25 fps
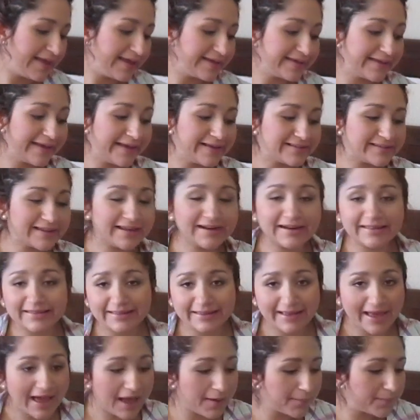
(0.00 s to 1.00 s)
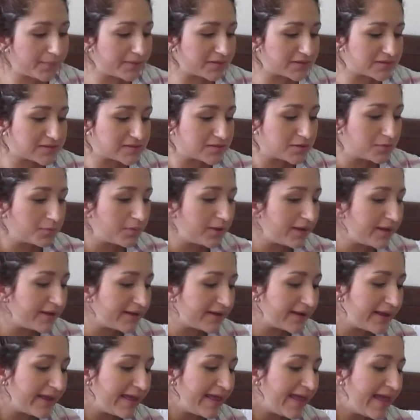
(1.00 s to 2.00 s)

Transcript: in case anything happens to one.